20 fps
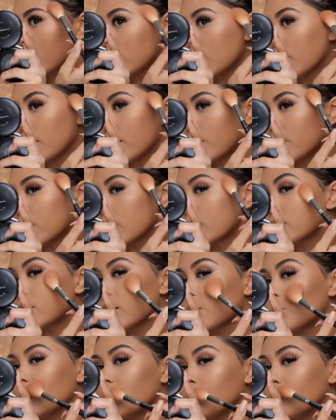the areas
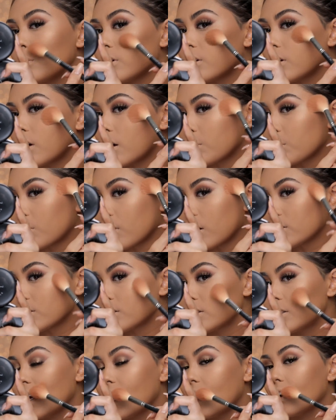that we put our
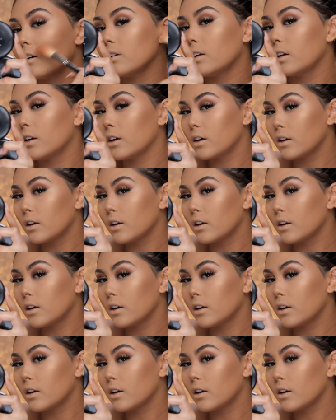bronzer down